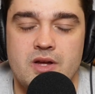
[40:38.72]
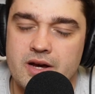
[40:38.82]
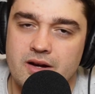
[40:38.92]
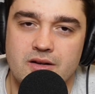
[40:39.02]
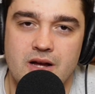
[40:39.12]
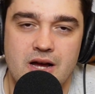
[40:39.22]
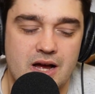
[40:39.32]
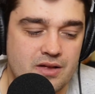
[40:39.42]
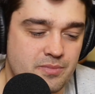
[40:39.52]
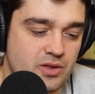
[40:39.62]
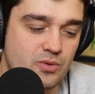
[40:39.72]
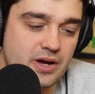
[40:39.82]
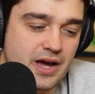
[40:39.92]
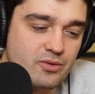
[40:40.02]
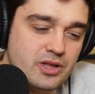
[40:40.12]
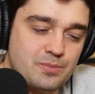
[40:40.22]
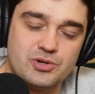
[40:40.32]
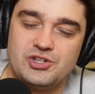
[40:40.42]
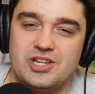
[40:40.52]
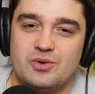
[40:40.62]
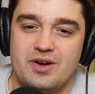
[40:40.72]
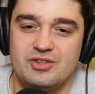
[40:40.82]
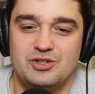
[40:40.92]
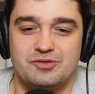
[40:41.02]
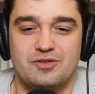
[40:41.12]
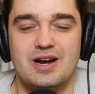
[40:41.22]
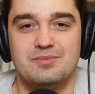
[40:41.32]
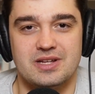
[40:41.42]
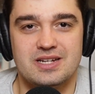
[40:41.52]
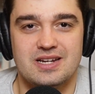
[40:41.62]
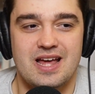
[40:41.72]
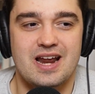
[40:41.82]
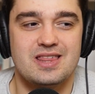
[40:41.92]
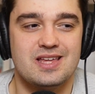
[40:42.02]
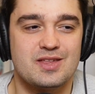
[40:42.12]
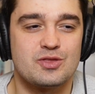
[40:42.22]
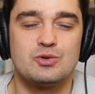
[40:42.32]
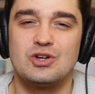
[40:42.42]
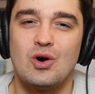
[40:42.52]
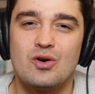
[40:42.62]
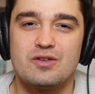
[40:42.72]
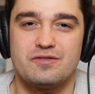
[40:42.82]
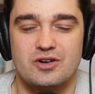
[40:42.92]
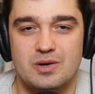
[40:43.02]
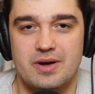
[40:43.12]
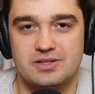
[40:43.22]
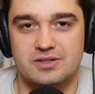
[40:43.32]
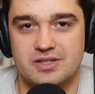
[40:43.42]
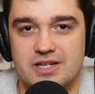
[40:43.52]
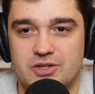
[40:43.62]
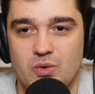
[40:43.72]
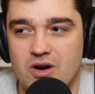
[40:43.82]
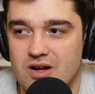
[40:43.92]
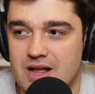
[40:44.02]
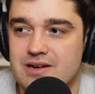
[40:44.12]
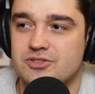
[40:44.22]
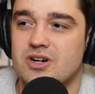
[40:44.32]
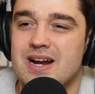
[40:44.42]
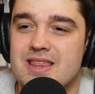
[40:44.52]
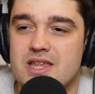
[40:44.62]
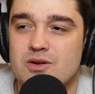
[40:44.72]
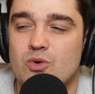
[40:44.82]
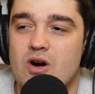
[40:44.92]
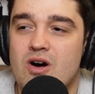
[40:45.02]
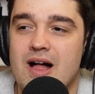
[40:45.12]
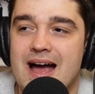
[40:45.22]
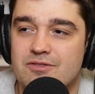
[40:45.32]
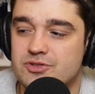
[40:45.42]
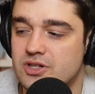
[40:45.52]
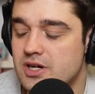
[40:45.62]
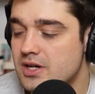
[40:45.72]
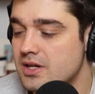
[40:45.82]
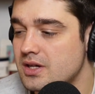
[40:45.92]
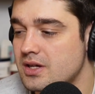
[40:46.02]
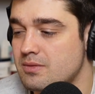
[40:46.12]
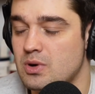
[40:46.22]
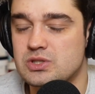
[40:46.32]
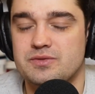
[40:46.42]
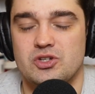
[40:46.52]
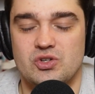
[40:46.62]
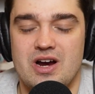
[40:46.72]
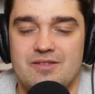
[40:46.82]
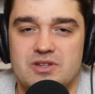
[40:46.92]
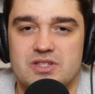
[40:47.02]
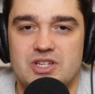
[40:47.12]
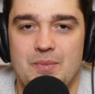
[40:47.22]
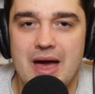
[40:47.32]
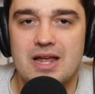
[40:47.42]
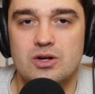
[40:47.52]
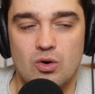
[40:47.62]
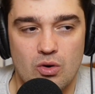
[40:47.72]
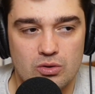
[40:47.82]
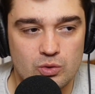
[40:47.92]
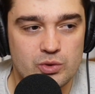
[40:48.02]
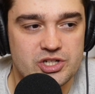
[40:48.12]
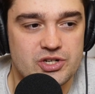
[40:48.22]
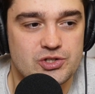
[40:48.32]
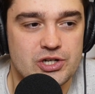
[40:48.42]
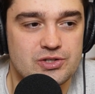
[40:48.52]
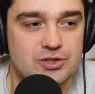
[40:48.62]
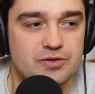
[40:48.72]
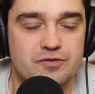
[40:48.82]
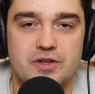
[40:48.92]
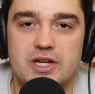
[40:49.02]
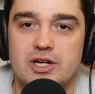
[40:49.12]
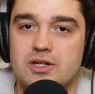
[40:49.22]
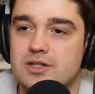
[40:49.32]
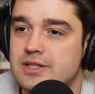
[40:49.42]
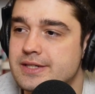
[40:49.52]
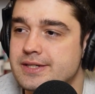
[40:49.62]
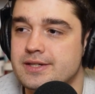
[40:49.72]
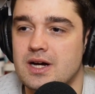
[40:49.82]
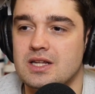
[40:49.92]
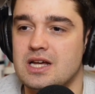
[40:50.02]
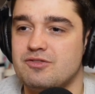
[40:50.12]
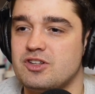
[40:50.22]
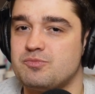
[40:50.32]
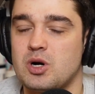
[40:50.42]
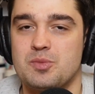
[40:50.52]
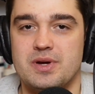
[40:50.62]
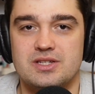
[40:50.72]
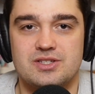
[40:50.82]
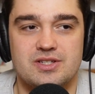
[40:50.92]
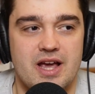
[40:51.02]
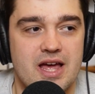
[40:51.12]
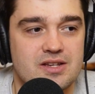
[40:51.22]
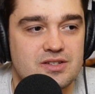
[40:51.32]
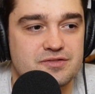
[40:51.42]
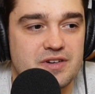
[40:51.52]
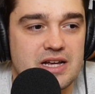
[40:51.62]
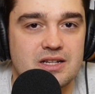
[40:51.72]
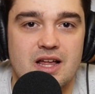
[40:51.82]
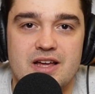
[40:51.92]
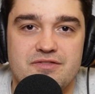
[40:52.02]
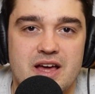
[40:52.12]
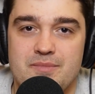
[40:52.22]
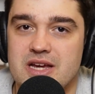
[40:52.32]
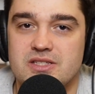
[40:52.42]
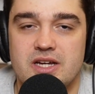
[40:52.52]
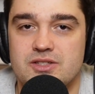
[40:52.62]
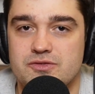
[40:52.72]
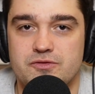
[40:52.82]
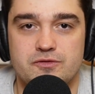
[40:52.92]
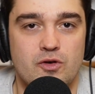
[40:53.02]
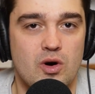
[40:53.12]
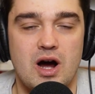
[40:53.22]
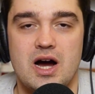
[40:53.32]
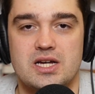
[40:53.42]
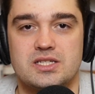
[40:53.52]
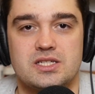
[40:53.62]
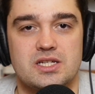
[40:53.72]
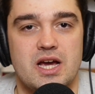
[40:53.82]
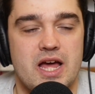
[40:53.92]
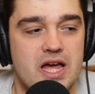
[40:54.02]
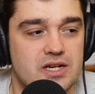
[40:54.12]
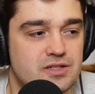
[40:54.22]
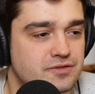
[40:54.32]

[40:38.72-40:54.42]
Yeah. By the way, I really appreciate the way that you framed it. And I think that those are the fundamental things that we're all after. And I think most of us are after the same end goal, which is just to feel a level of purpose and to find a life that makes sense for us and